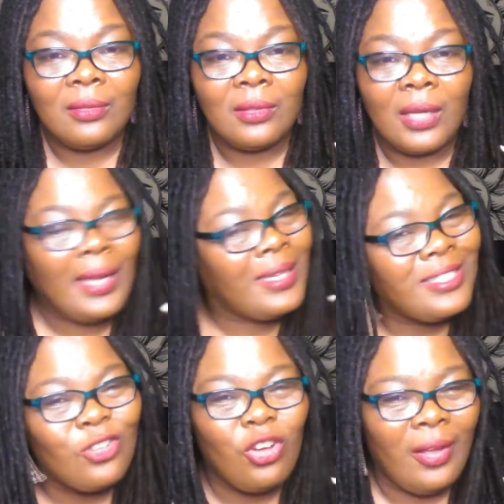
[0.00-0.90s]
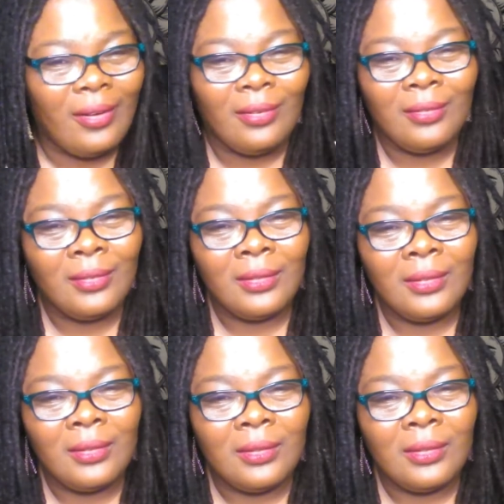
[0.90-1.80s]
And it's good.
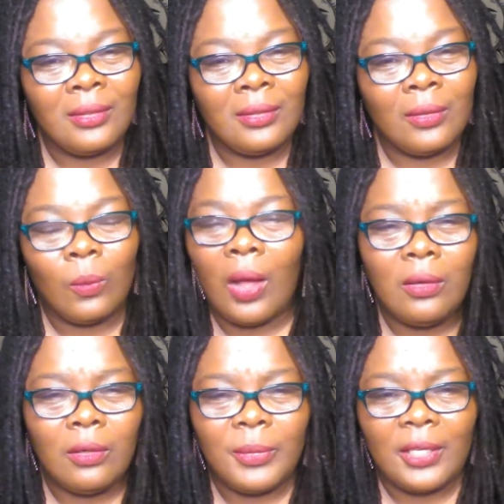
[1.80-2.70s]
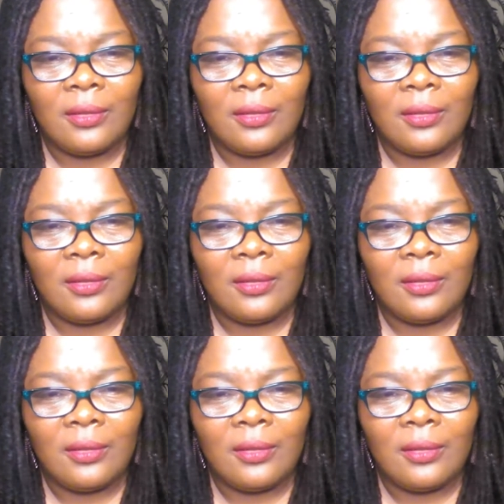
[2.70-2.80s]
Welcome it.